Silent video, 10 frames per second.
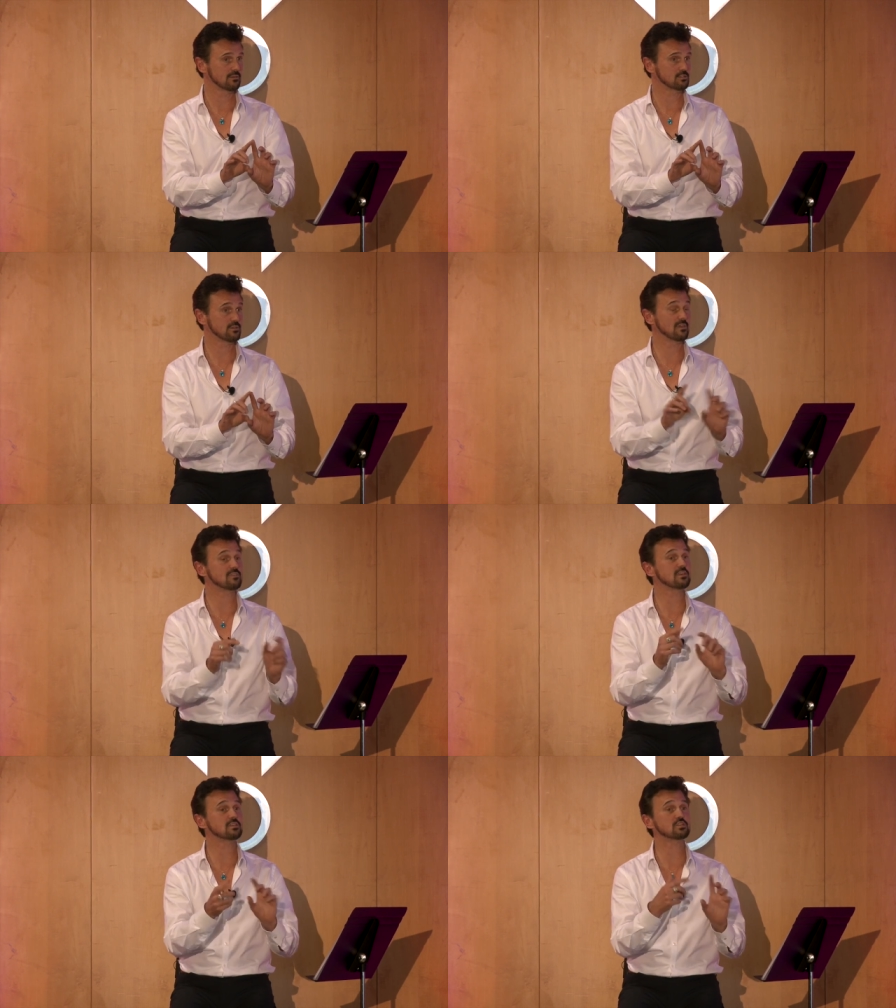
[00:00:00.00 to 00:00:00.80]
So then
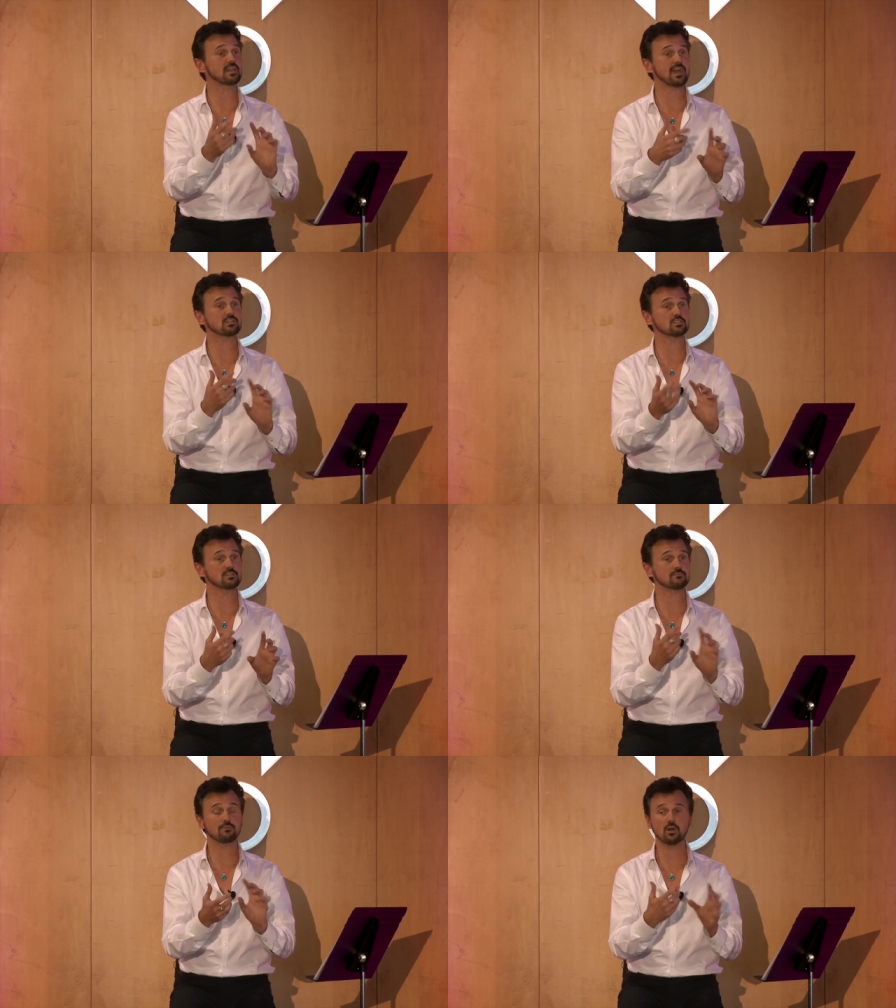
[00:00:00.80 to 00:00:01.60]
things can
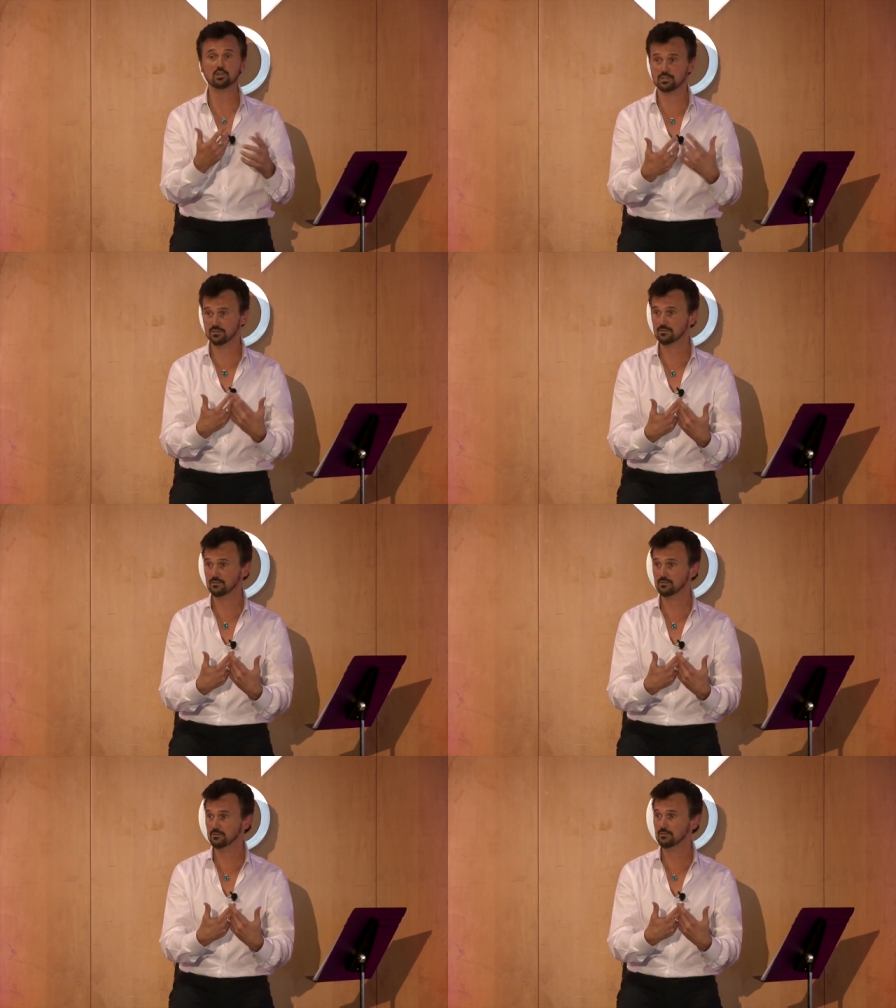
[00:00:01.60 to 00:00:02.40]
actually function.
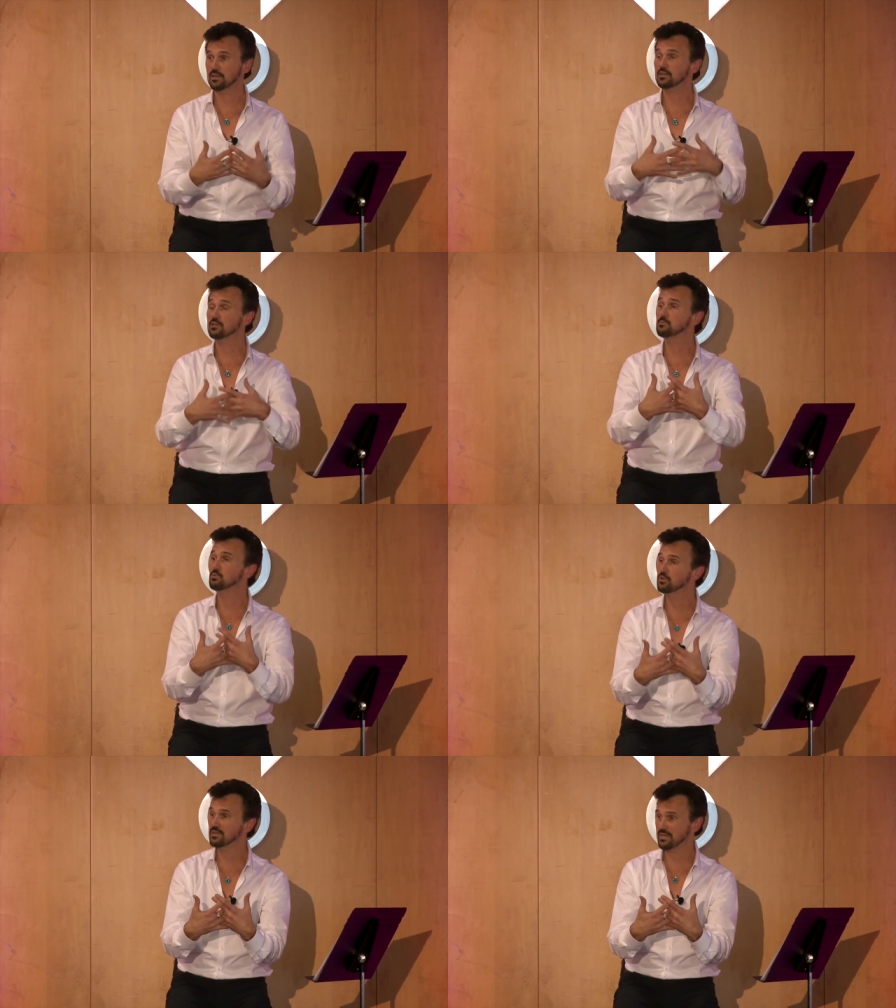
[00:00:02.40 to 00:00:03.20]
They can
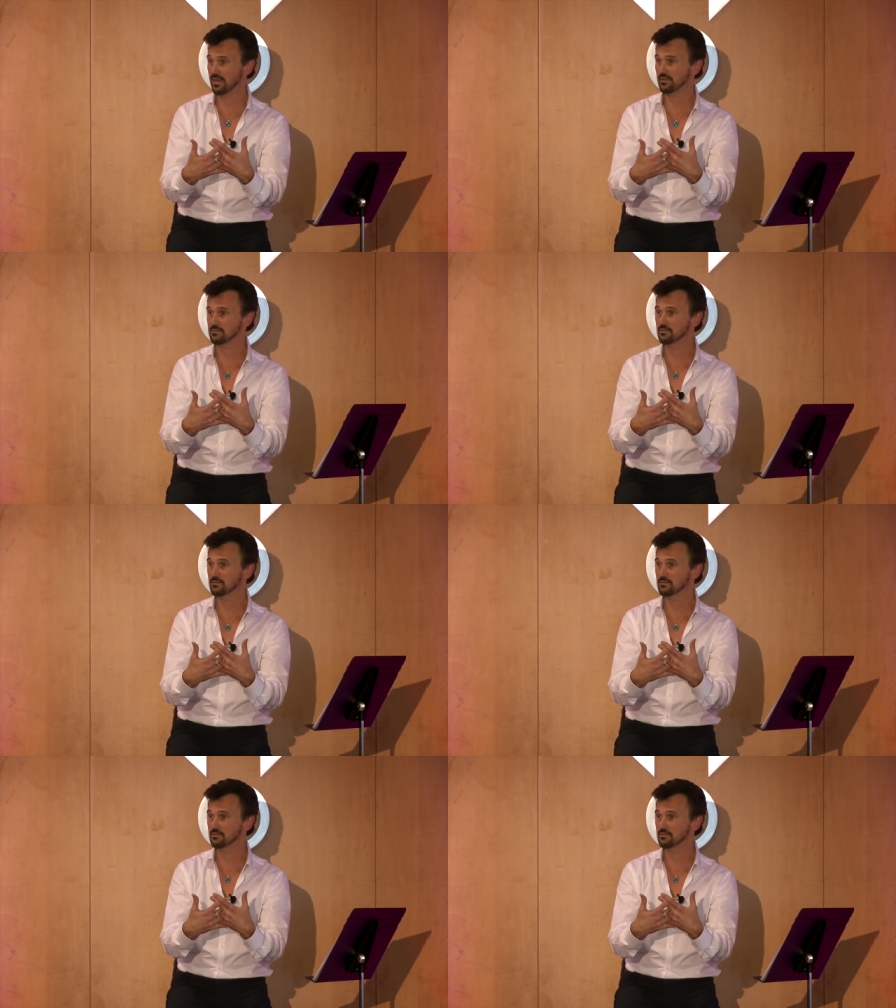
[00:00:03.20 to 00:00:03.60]
communicate.